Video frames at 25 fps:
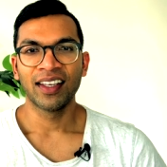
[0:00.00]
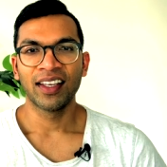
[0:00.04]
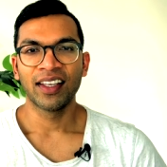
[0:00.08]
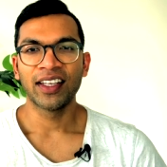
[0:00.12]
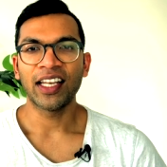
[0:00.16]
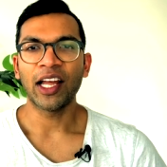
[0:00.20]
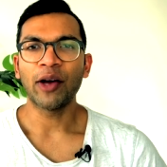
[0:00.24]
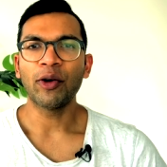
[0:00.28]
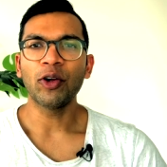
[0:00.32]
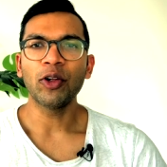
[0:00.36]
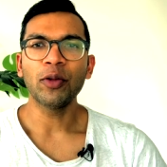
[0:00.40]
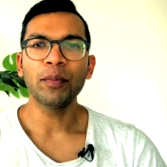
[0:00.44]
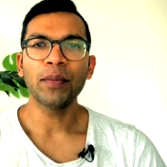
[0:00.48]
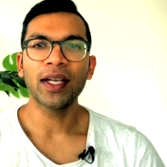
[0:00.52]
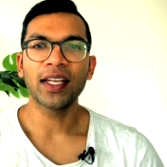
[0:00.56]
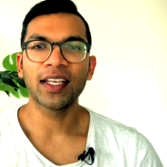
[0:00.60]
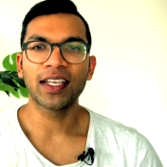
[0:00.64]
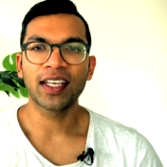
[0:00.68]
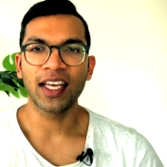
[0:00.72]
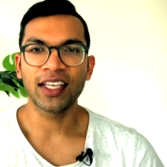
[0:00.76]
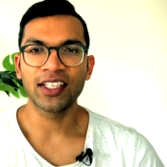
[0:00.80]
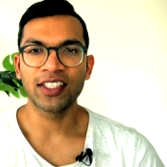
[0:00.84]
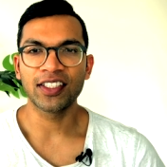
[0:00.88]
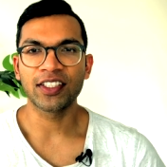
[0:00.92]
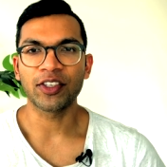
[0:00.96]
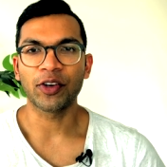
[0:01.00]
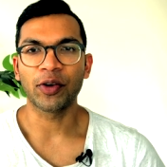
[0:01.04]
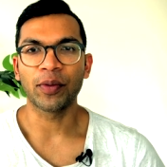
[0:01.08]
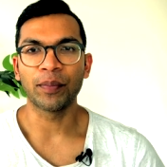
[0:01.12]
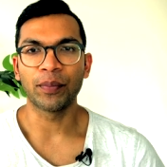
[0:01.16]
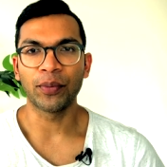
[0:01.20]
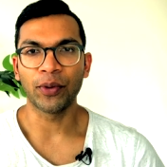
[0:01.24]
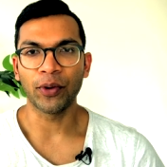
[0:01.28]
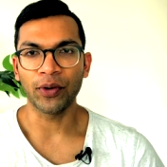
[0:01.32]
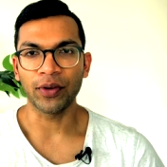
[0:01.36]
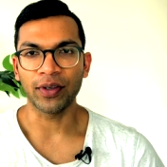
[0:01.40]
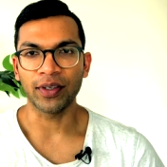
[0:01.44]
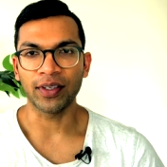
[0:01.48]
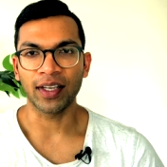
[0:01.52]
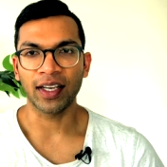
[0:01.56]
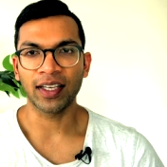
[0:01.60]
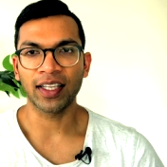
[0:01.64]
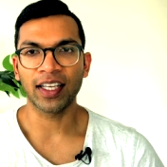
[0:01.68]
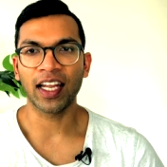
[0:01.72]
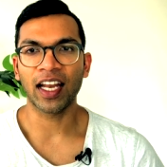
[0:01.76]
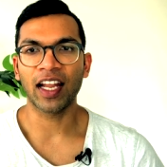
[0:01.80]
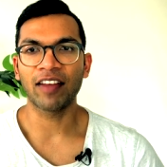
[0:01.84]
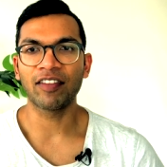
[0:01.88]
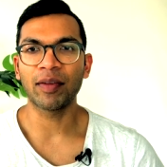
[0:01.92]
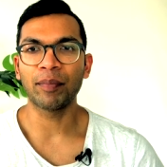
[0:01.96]
Now all medications are important and
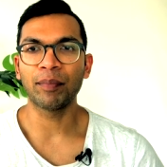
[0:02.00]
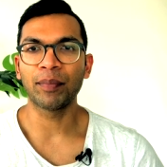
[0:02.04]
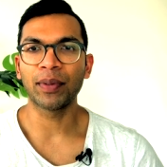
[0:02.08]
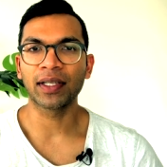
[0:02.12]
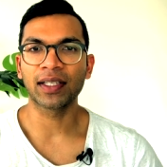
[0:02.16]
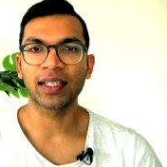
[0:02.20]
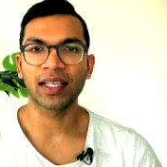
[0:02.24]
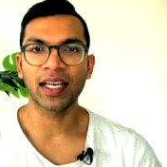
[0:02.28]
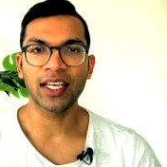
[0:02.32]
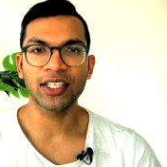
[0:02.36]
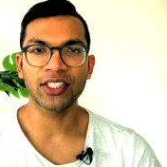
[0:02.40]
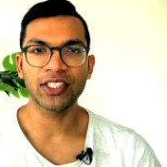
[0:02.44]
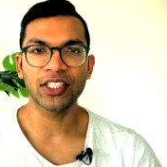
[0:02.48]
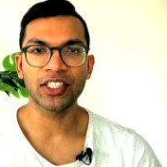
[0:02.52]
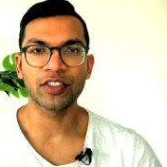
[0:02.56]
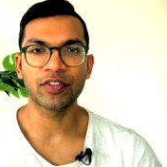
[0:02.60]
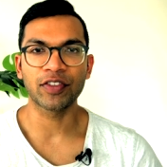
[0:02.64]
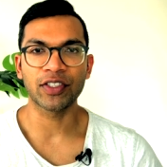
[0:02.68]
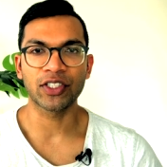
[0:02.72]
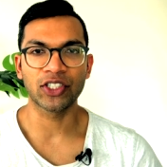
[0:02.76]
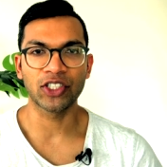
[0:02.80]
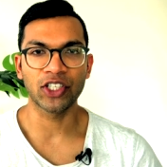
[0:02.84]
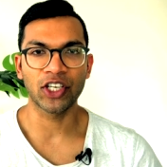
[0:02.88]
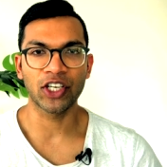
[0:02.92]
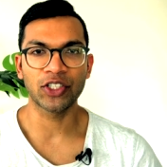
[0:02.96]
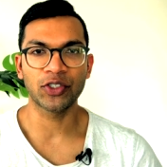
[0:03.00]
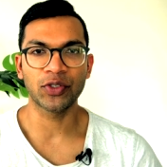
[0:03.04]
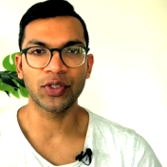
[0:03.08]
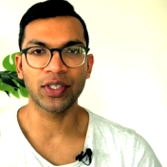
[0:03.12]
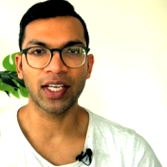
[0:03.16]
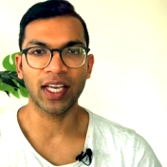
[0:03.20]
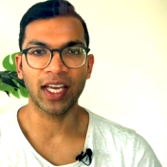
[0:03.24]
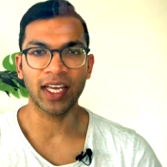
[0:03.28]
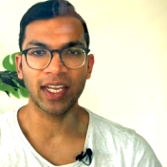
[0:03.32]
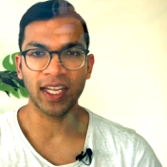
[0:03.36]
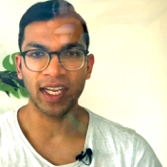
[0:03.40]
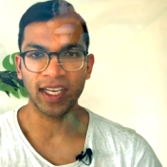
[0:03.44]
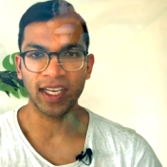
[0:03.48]
can have implications for surgery and